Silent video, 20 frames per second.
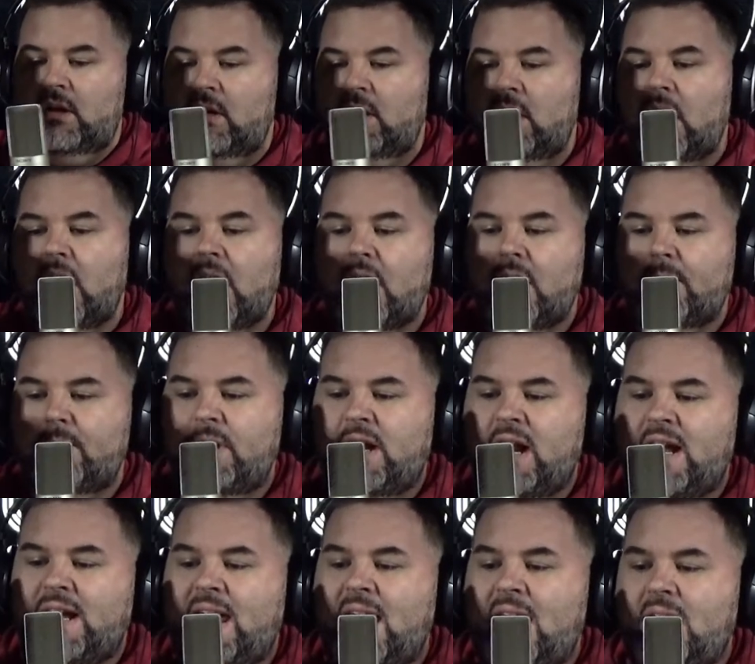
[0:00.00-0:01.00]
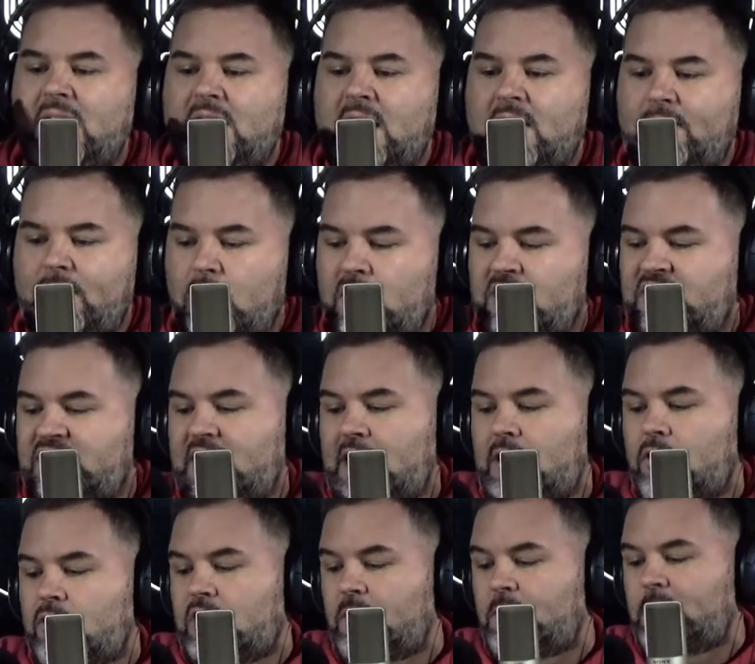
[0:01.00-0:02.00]
uh, but I can give you a
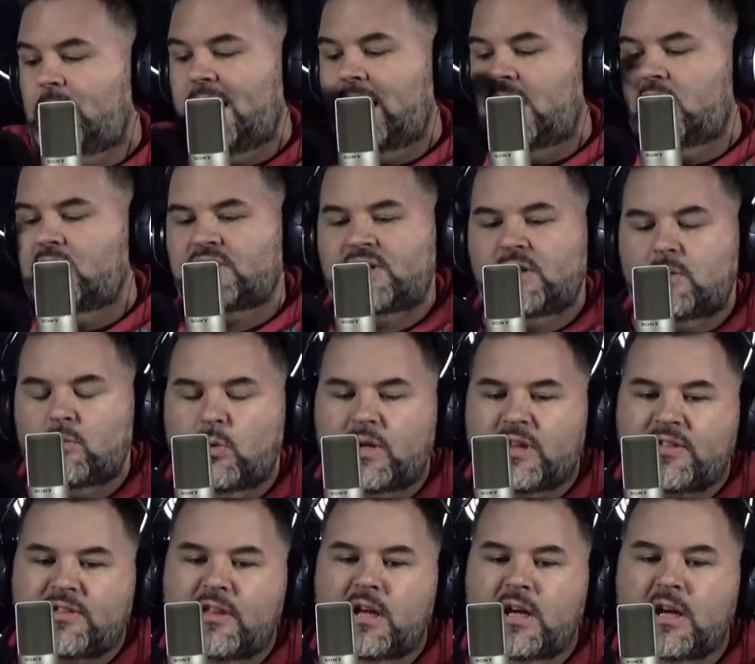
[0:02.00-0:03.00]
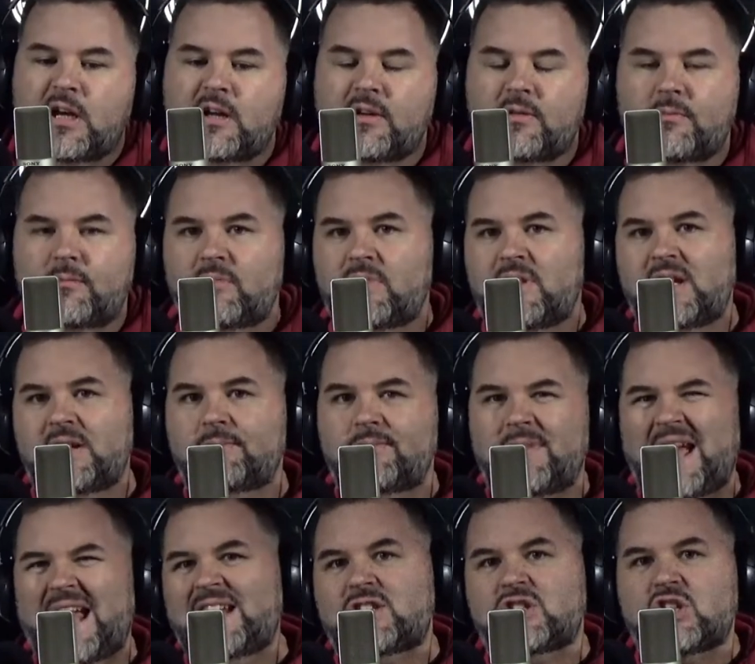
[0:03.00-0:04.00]
sound comparison with uh, the
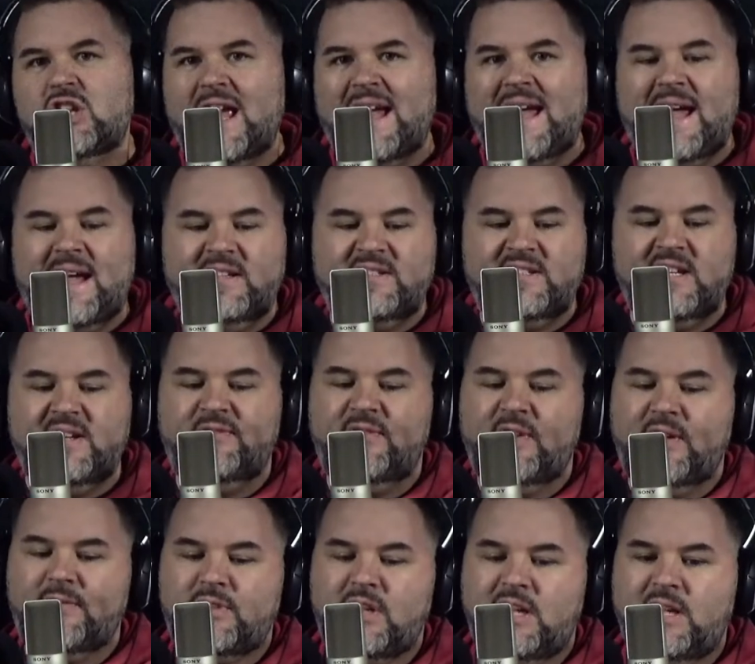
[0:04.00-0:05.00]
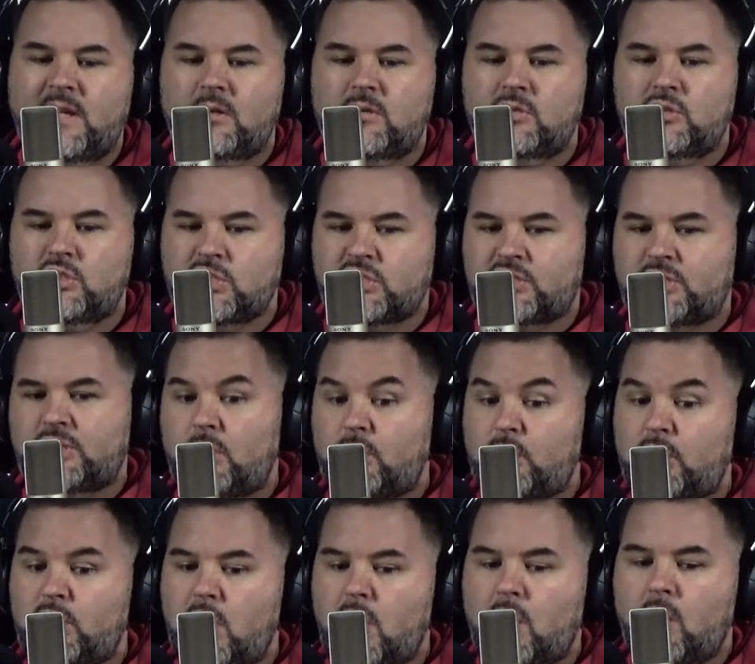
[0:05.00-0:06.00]
H and A A C fifty, just so
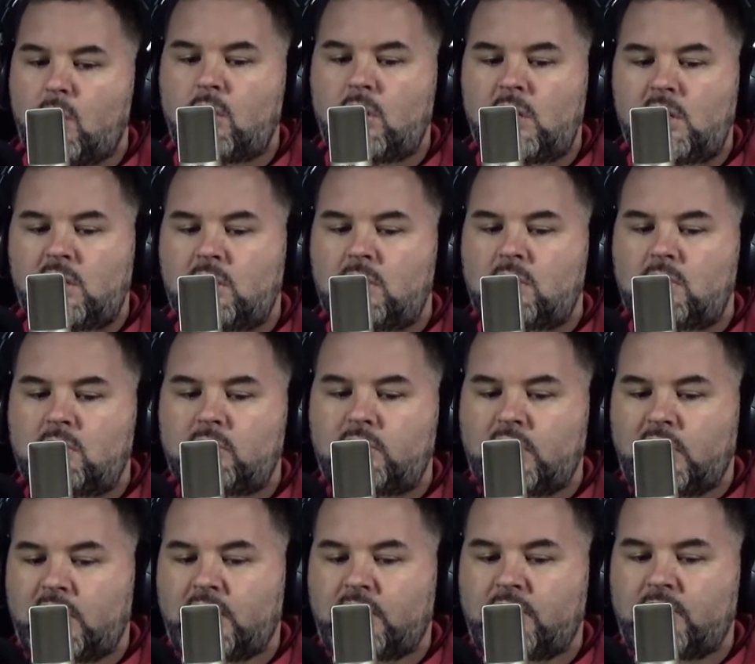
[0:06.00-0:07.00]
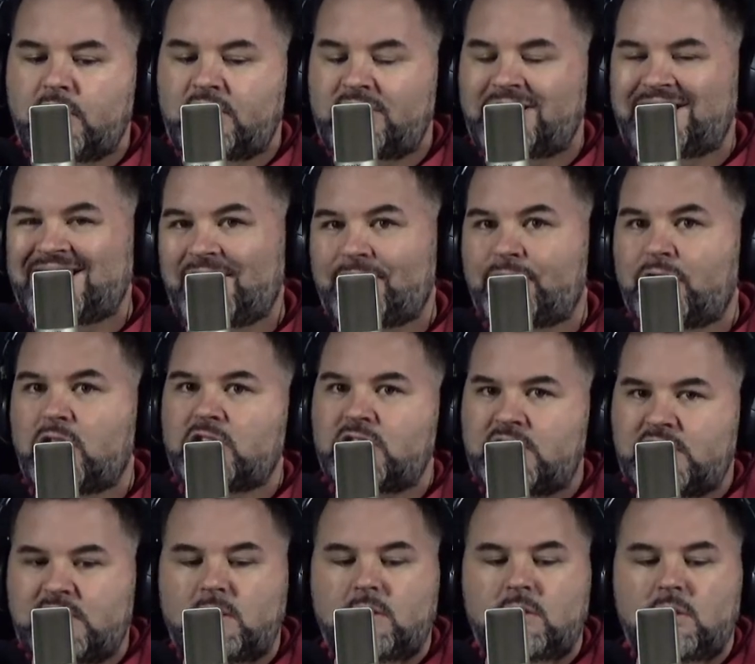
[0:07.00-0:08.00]
you know the, the
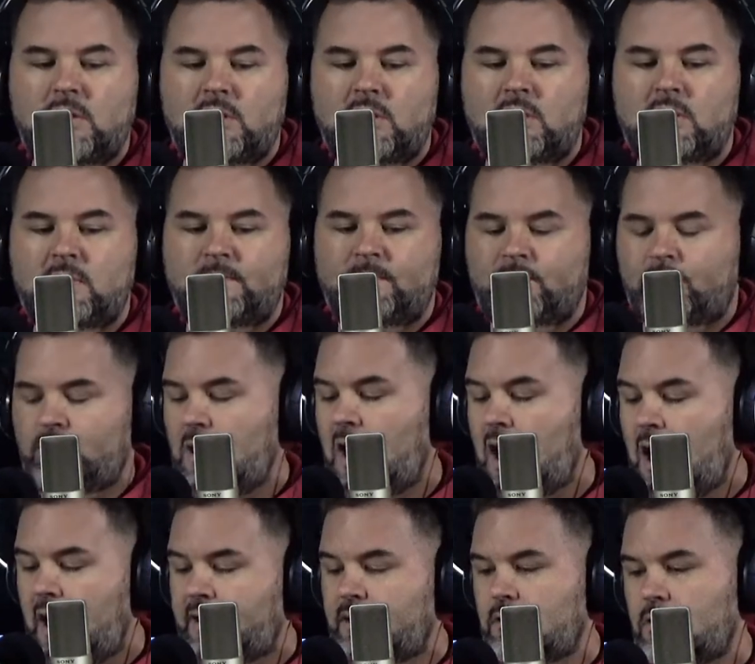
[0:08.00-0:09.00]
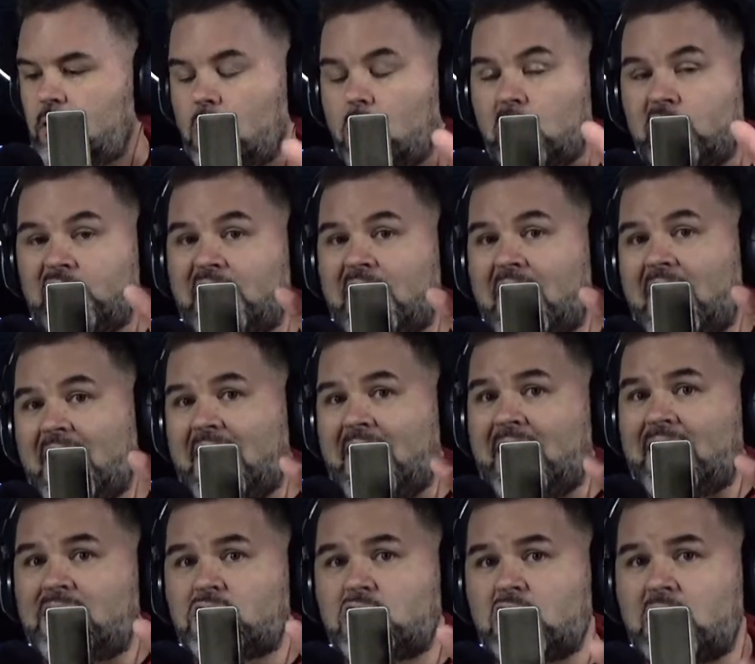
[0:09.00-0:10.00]
difference. All right, on the
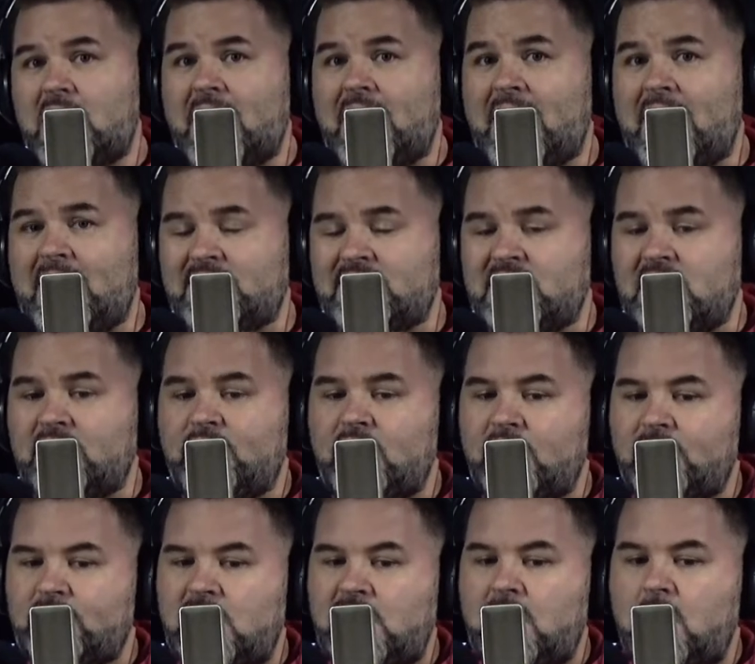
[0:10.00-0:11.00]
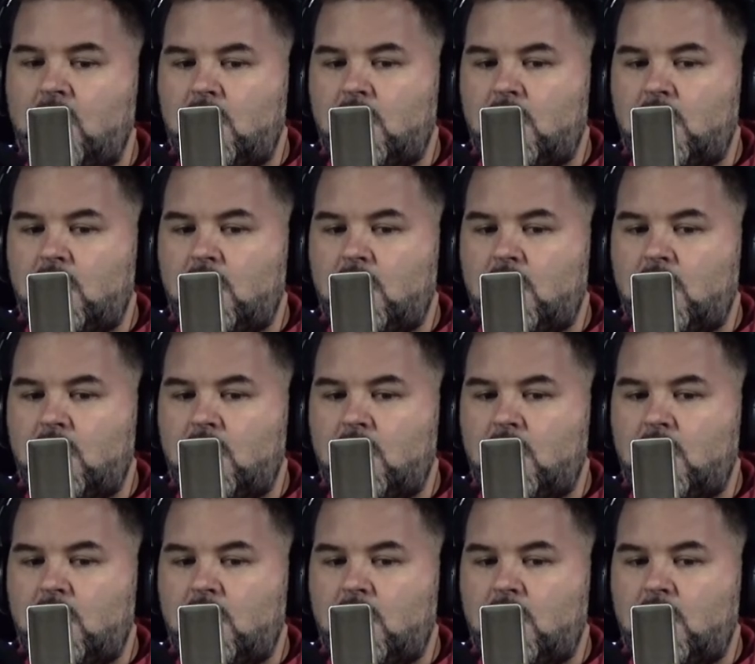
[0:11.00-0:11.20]
H and A A C fifty,